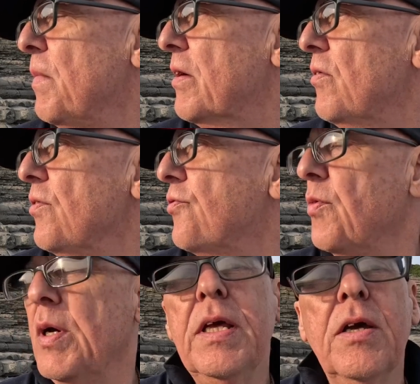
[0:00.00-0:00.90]
Mackerel and
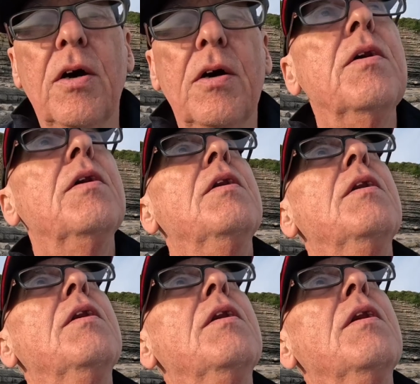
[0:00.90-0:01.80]
squid he got.
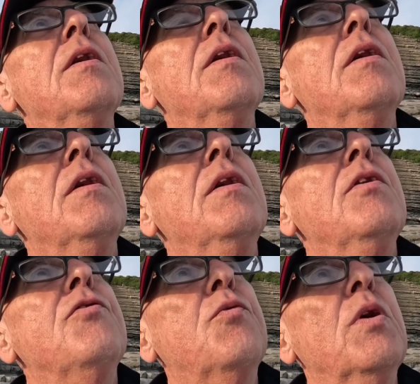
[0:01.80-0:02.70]

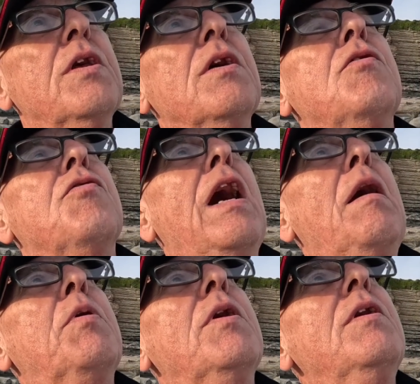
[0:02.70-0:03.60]
Squid and
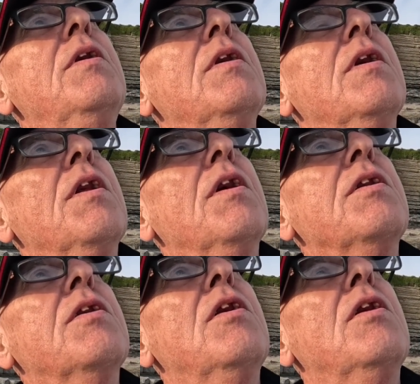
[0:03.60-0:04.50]
crab. And I
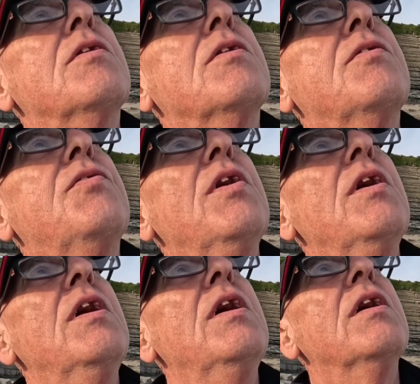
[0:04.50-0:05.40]
got
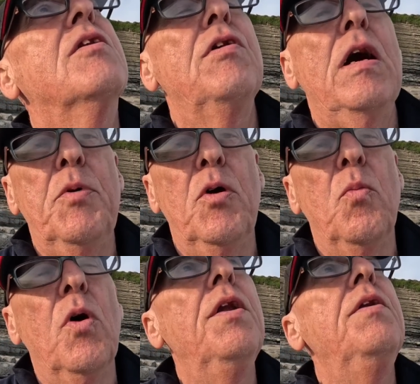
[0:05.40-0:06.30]
crab on
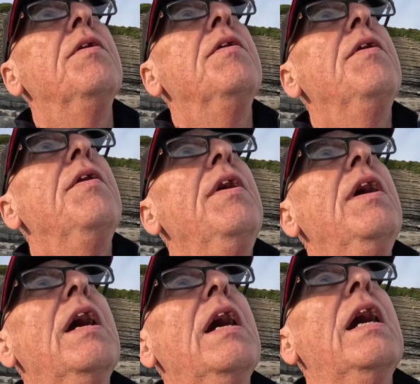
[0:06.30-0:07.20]
one
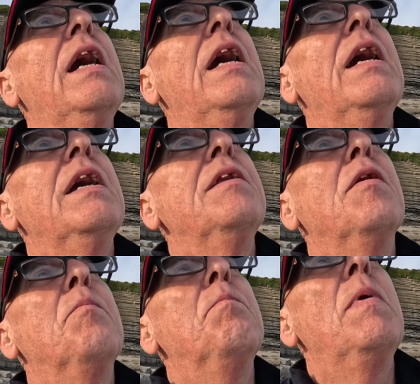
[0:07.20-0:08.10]
and
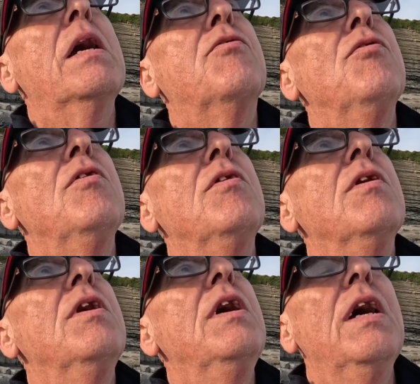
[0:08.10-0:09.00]
mackerel
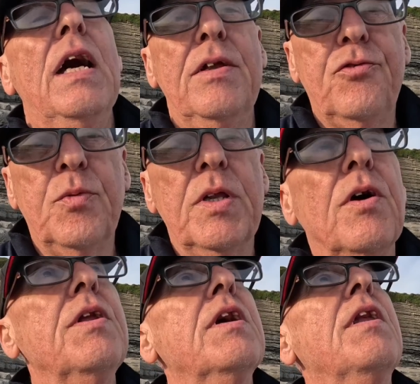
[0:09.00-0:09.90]
and squid
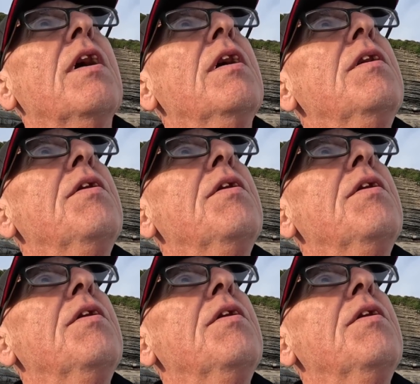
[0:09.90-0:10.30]
on the other.